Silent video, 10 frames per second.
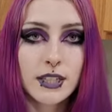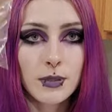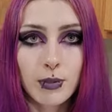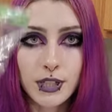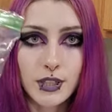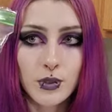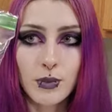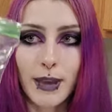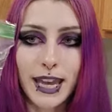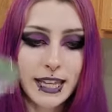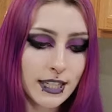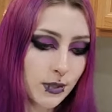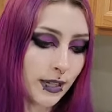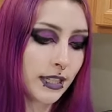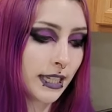to put it into a baggie
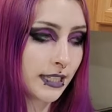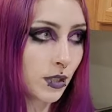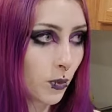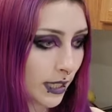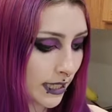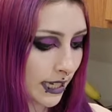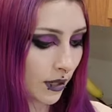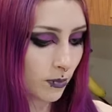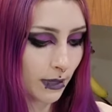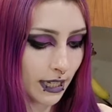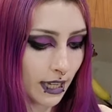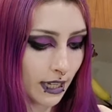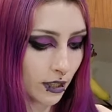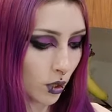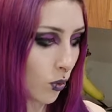so I can like squeeze it out by
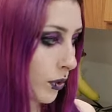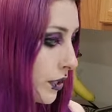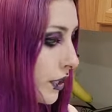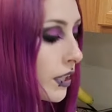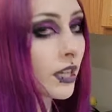cutting the corner.